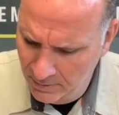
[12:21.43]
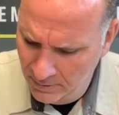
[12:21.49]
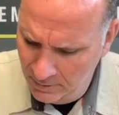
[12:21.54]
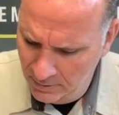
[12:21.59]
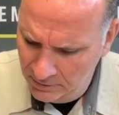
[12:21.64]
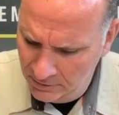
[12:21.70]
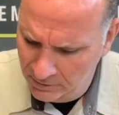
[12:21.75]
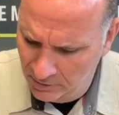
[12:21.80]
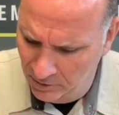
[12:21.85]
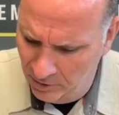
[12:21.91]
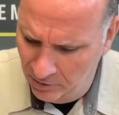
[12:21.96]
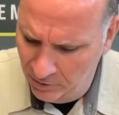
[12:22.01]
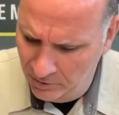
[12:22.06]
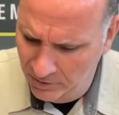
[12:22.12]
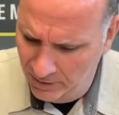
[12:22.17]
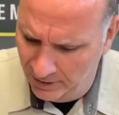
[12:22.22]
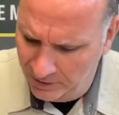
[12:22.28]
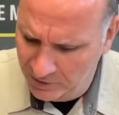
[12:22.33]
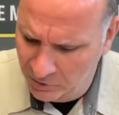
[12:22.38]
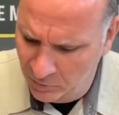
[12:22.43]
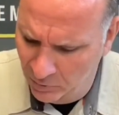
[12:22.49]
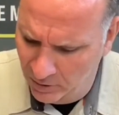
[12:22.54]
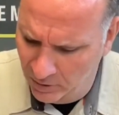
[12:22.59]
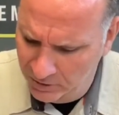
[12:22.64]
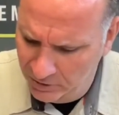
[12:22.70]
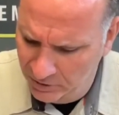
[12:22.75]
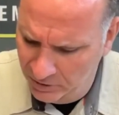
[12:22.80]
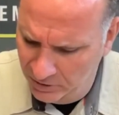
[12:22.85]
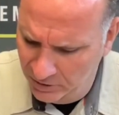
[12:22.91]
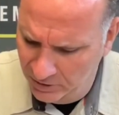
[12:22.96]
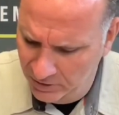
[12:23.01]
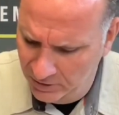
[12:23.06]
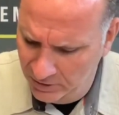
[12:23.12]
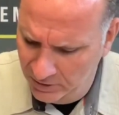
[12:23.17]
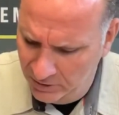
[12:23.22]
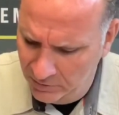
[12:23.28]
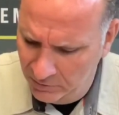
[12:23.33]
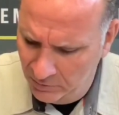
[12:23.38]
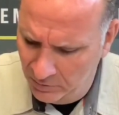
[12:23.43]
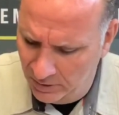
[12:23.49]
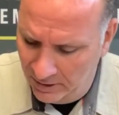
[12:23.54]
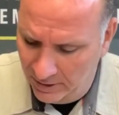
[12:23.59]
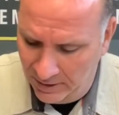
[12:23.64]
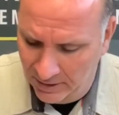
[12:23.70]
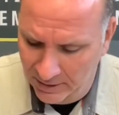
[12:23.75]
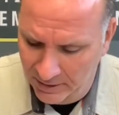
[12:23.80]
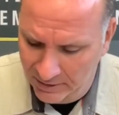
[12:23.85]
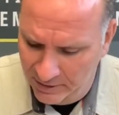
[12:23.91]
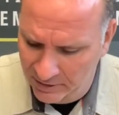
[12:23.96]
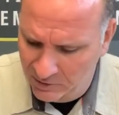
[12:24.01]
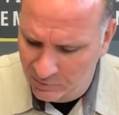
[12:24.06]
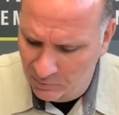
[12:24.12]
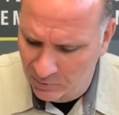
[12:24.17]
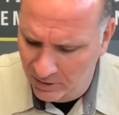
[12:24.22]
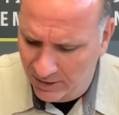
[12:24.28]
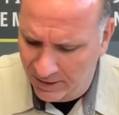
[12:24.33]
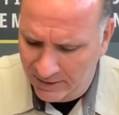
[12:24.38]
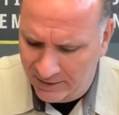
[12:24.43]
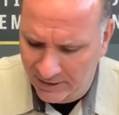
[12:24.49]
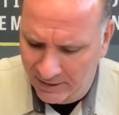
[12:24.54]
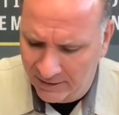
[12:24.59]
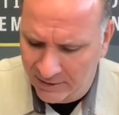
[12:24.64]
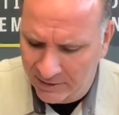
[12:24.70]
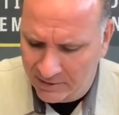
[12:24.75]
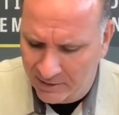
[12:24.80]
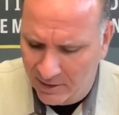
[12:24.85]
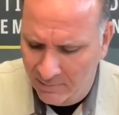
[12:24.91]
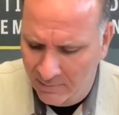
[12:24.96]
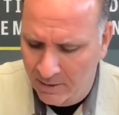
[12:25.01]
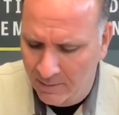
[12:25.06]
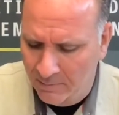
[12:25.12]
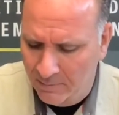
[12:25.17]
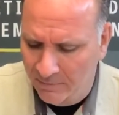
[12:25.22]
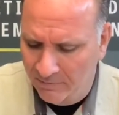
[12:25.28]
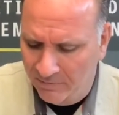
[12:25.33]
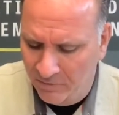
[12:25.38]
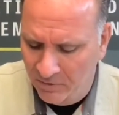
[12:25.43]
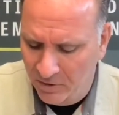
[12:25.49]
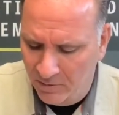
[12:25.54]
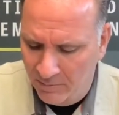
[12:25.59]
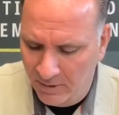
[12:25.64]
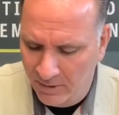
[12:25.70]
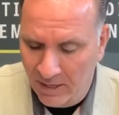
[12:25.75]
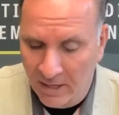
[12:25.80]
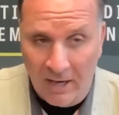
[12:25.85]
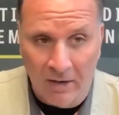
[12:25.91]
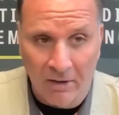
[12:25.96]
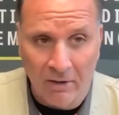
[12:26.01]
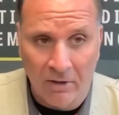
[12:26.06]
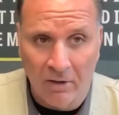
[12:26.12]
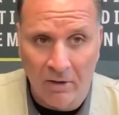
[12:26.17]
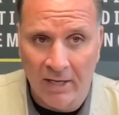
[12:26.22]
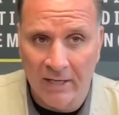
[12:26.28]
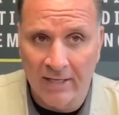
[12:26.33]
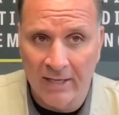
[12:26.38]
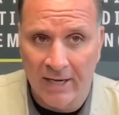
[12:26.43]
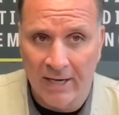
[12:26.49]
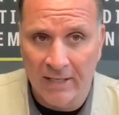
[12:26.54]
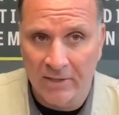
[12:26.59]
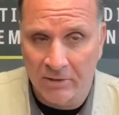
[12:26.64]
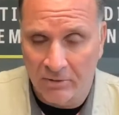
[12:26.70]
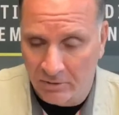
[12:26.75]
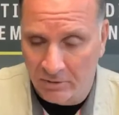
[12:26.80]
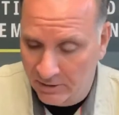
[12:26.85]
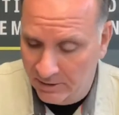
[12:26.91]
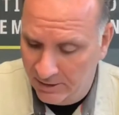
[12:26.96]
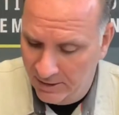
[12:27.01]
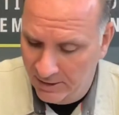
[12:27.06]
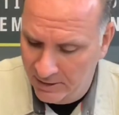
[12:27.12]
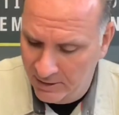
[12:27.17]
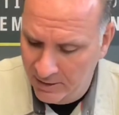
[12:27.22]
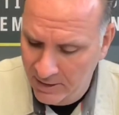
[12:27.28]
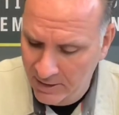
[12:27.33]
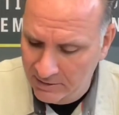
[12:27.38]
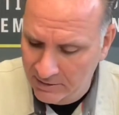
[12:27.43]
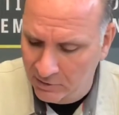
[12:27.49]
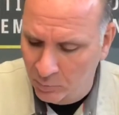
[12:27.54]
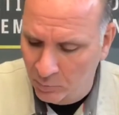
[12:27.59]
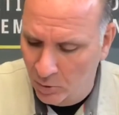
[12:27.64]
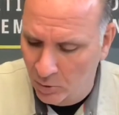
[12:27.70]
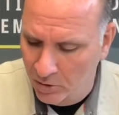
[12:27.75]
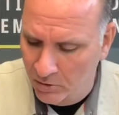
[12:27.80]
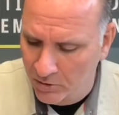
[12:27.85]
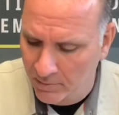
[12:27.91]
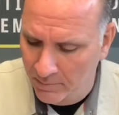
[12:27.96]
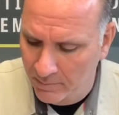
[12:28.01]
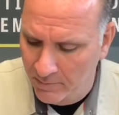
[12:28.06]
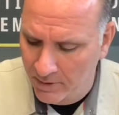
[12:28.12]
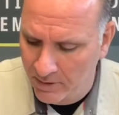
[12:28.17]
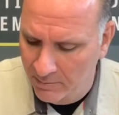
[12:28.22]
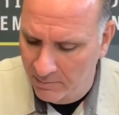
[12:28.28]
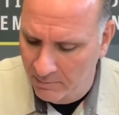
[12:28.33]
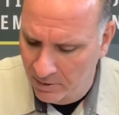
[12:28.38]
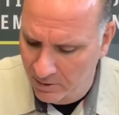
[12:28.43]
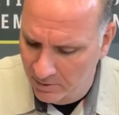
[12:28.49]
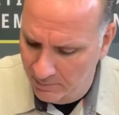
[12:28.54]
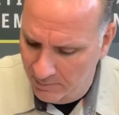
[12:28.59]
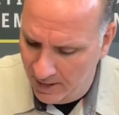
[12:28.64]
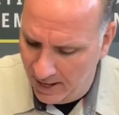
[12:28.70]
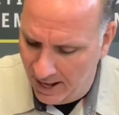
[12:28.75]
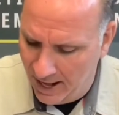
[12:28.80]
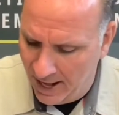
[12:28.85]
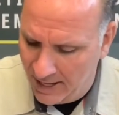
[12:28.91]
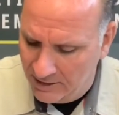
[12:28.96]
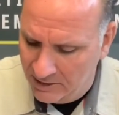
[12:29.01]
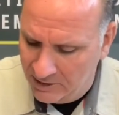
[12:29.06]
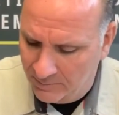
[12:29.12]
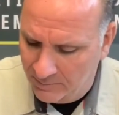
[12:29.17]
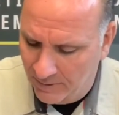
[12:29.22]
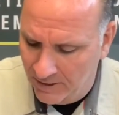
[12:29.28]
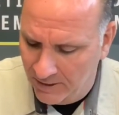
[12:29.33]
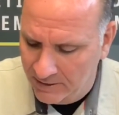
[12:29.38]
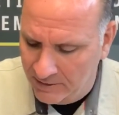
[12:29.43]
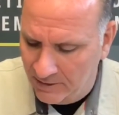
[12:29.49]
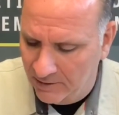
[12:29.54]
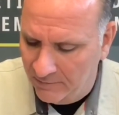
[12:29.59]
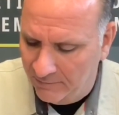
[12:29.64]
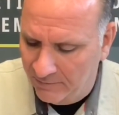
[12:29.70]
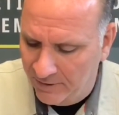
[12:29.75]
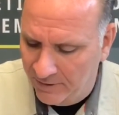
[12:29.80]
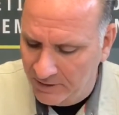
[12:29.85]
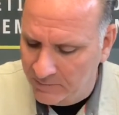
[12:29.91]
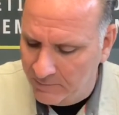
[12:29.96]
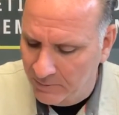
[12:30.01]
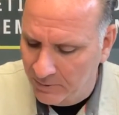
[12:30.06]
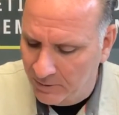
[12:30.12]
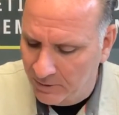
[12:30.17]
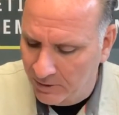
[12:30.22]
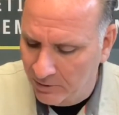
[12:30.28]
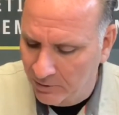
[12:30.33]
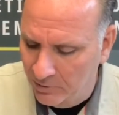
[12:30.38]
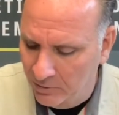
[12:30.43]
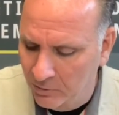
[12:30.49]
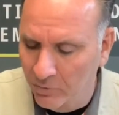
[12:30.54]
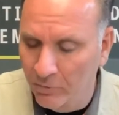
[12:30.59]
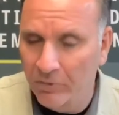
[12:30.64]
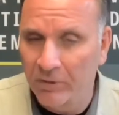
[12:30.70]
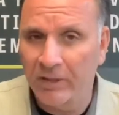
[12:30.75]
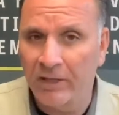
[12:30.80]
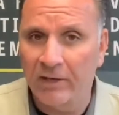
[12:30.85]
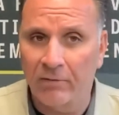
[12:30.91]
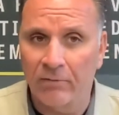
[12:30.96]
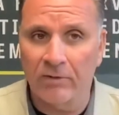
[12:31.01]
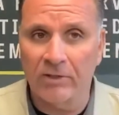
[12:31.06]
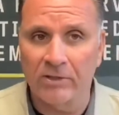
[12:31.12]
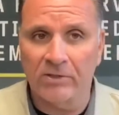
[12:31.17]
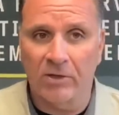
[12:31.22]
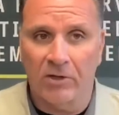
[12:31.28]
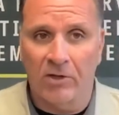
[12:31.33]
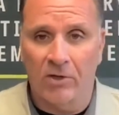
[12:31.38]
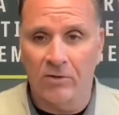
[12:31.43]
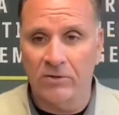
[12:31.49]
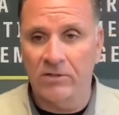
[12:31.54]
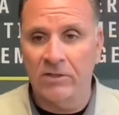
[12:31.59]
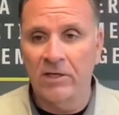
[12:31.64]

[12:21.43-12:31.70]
the next question is, this one I think has come up before, but I'll go ahead and answer it again. It says, what are the minimum ad spends on Facebook and Google to get results?